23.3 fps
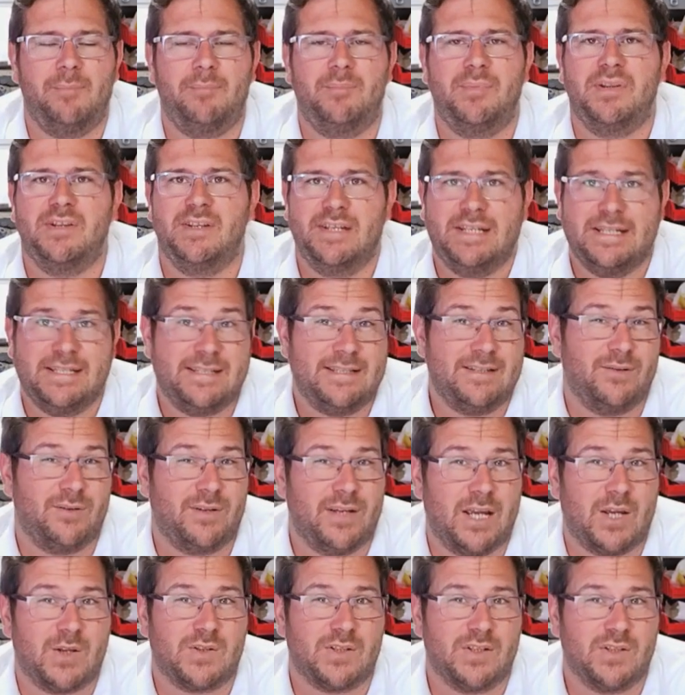opinion it still
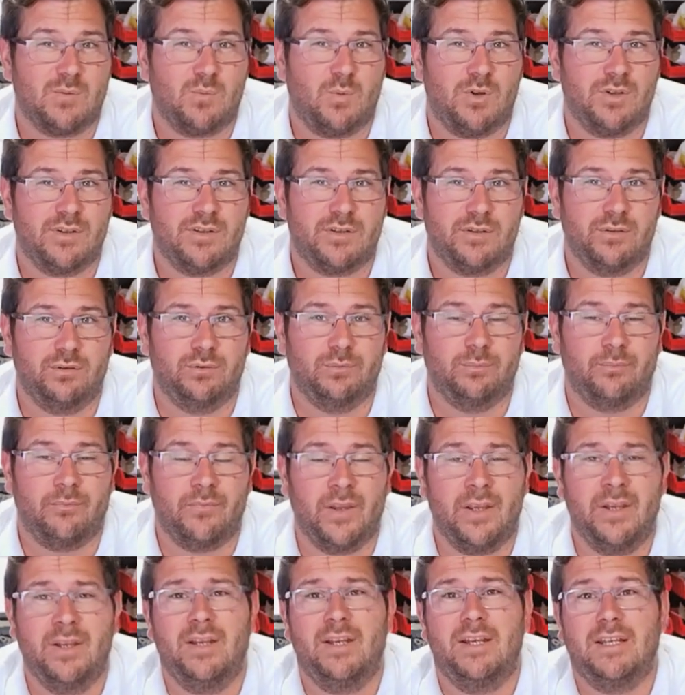counts as one tool.
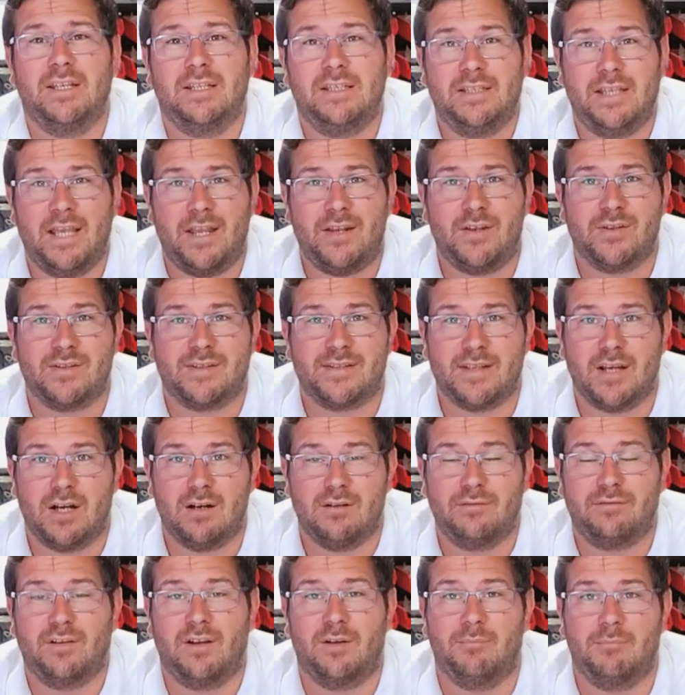Get
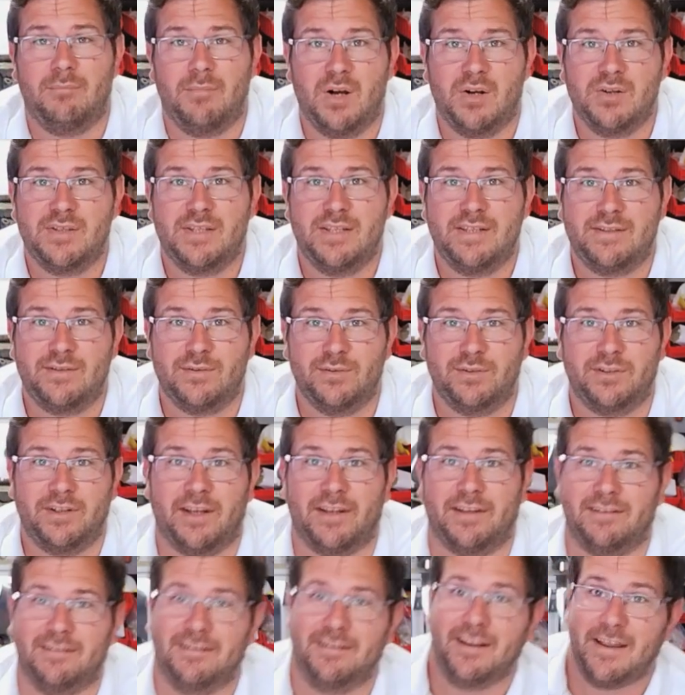yourself a multi-tool
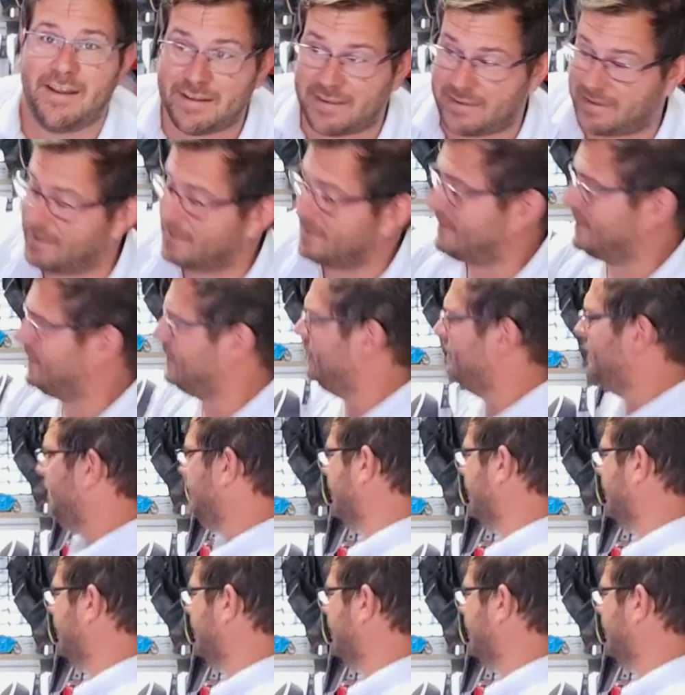kit like this.